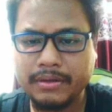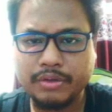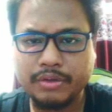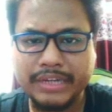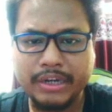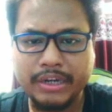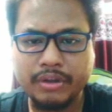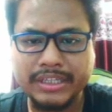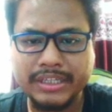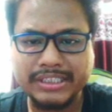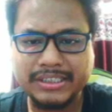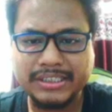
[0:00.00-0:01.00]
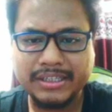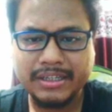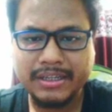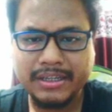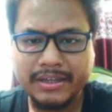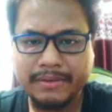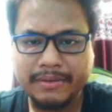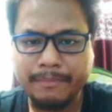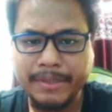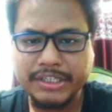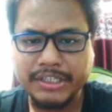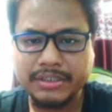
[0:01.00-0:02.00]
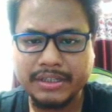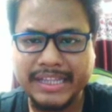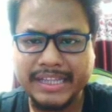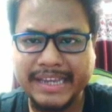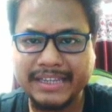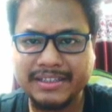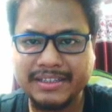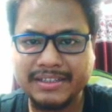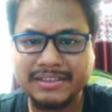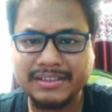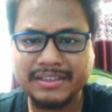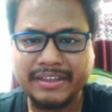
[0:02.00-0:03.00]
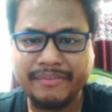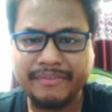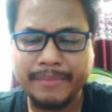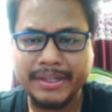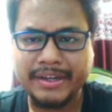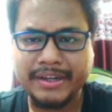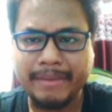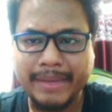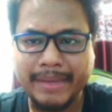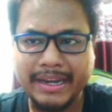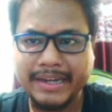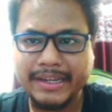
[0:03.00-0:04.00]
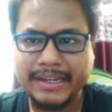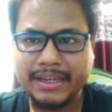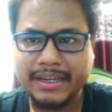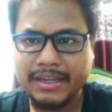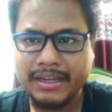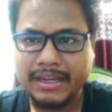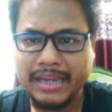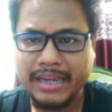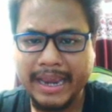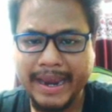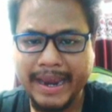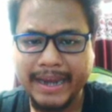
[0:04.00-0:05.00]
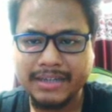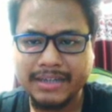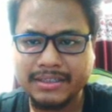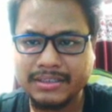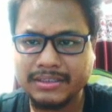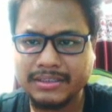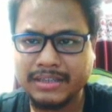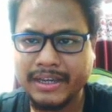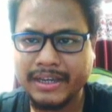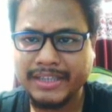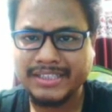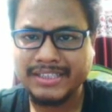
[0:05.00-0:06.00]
click on this button, they can give me their email ID, and I send